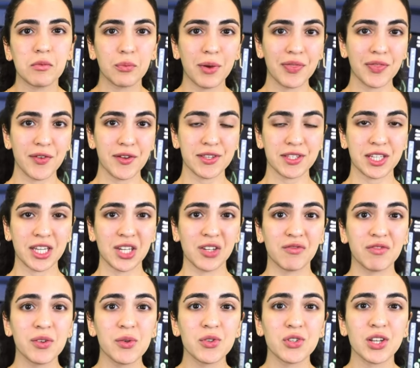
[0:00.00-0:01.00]
when there is
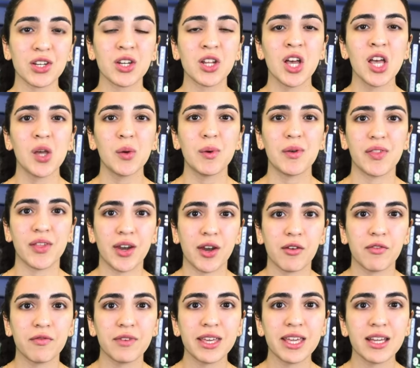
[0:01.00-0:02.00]
confusion within a
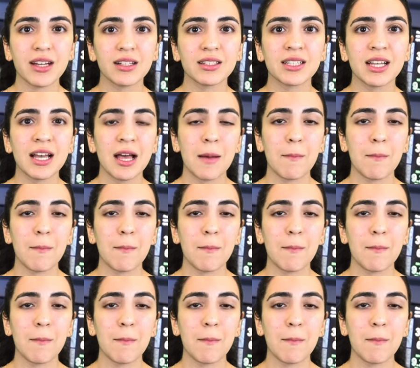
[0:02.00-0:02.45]
field,